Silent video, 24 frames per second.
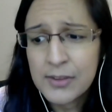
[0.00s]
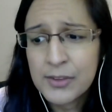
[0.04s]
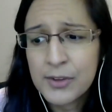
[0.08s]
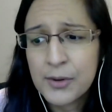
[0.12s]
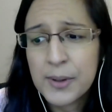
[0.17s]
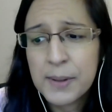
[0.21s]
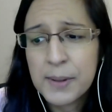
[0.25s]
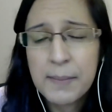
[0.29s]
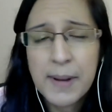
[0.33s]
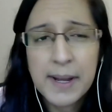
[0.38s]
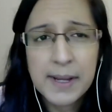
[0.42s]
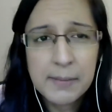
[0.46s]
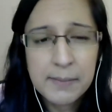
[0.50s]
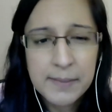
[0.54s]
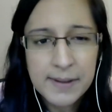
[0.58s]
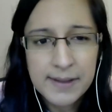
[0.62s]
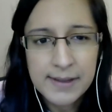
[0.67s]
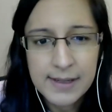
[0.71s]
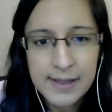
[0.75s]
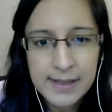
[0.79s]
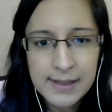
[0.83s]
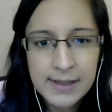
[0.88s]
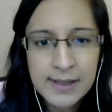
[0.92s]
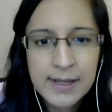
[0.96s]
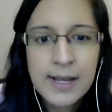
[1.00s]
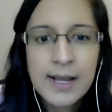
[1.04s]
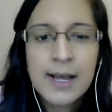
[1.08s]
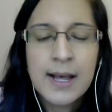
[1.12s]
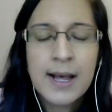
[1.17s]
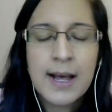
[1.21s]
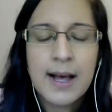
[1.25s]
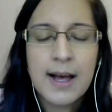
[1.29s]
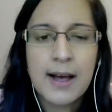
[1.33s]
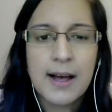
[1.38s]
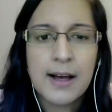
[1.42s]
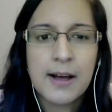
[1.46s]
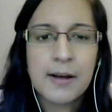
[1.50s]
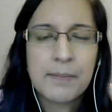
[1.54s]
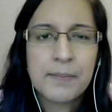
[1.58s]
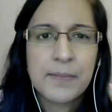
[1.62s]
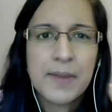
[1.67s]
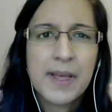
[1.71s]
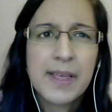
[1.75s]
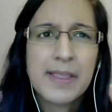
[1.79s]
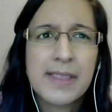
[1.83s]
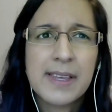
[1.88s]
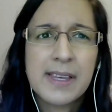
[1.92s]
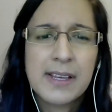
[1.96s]
So in my opinion, um,
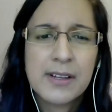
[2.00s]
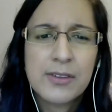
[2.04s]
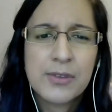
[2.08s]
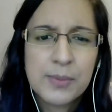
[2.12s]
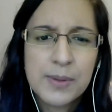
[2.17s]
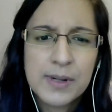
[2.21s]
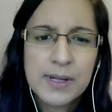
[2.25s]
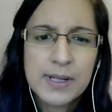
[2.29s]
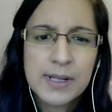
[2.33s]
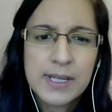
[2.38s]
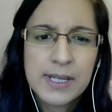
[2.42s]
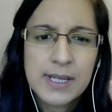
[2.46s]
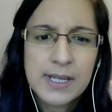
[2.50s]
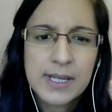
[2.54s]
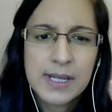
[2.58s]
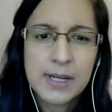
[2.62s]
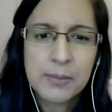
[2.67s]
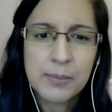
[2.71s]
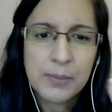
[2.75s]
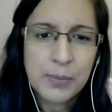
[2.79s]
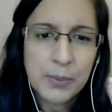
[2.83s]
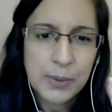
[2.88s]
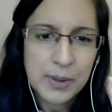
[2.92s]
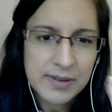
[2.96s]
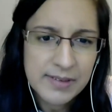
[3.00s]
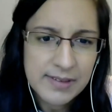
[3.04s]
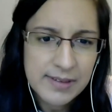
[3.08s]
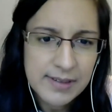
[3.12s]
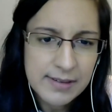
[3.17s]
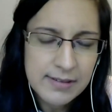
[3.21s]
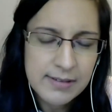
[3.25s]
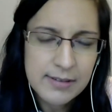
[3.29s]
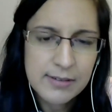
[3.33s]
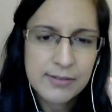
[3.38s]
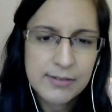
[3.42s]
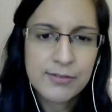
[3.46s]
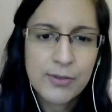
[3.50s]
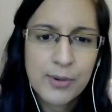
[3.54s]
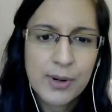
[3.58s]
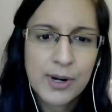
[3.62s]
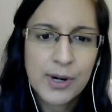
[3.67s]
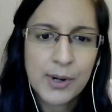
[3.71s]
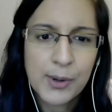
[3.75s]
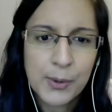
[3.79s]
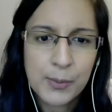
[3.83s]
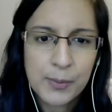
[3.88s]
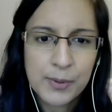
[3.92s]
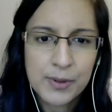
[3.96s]
I think it's really important
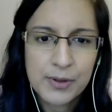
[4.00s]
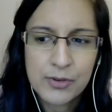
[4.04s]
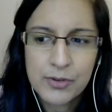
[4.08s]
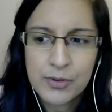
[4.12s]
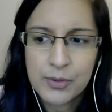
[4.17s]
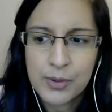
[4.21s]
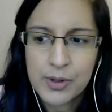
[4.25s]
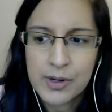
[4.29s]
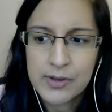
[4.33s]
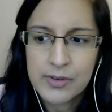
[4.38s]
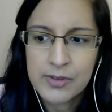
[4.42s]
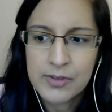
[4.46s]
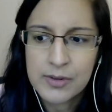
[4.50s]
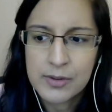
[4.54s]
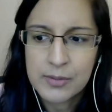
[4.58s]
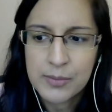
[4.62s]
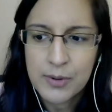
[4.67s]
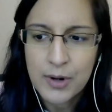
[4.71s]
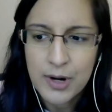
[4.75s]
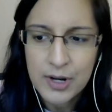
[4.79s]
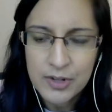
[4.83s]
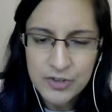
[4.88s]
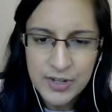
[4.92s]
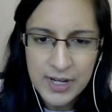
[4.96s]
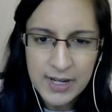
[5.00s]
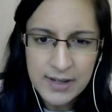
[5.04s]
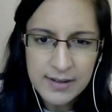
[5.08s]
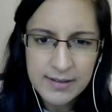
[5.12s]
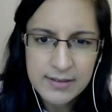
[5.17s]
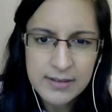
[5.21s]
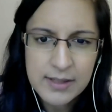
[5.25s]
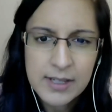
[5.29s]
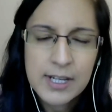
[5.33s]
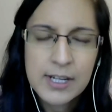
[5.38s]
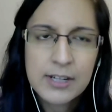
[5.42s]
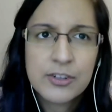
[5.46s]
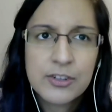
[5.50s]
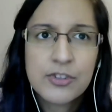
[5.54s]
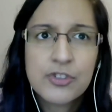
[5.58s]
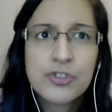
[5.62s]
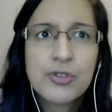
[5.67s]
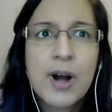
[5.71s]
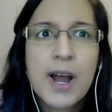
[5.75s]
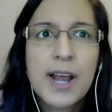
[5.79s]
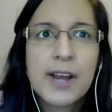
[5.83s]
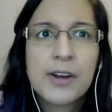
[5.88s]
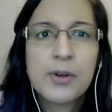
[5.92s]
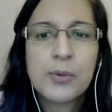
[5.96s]
for open source projects to
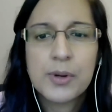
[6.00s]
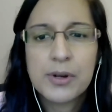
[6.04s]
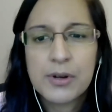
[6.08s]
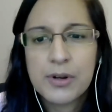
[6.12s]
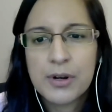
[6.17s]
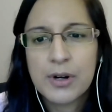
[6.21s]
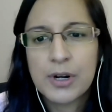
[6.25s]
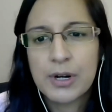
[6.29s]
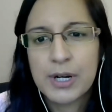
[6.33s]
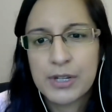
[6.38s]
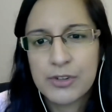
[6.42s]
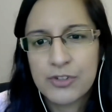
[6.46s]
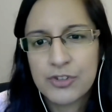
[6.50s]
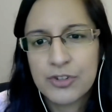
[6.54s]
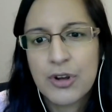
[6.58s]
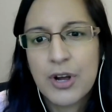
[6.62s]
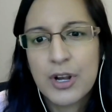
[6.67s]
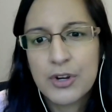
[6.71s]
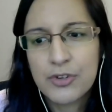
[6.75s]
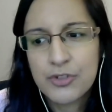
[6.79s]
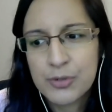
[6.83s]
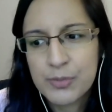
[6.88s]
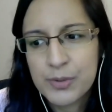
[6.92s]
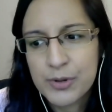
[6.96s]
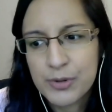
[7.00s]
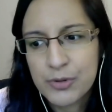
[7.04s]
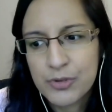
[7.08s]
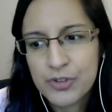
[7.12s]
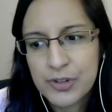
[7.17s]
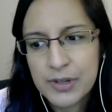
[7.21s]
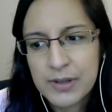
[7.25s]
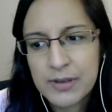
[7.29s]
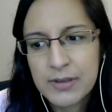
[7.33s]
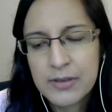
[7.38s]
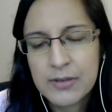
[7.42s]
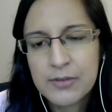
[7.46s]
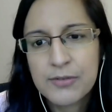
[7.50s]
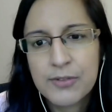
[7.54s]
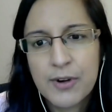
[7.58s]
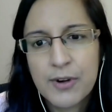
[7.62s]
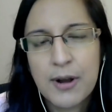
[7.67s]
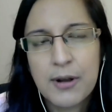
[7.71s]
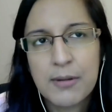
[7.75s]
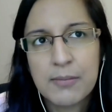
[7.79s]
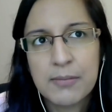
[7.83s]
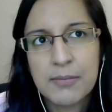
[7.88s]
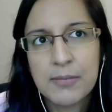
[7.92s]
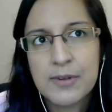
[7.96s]
try to encourage contributions
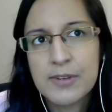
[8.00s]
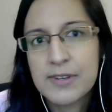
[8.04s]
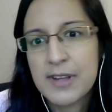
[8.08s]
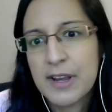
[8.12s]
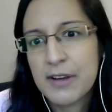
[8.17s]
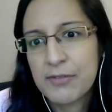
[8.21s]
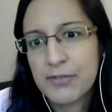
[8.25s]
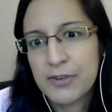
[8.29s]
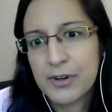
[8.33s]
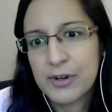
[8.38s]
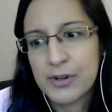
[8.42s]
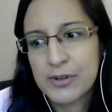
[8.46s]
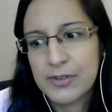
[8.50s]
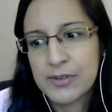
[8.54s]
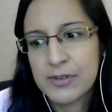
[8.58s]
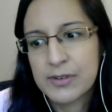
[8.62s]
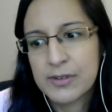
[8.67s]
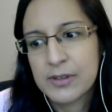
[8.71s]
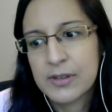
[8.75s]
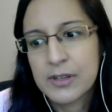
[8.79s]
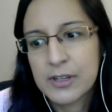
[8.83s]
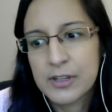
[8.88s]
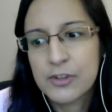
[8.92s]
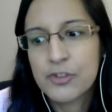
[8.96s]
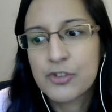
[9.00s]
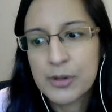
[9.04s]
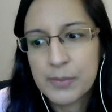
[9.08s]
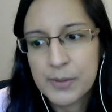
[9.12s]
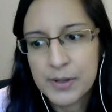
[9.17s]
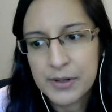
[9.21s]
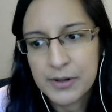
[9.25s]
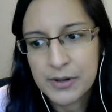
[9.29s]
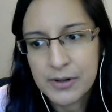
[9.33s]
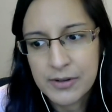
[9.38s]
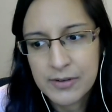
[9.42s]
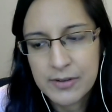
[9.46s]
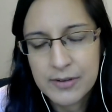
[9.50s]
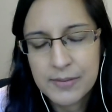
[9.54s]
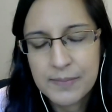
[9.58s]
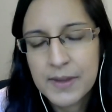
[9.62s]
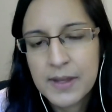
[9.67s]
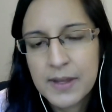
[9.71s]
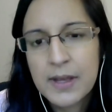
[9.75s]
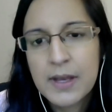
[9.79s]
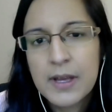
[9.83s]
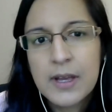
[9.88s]
from diverse contributors.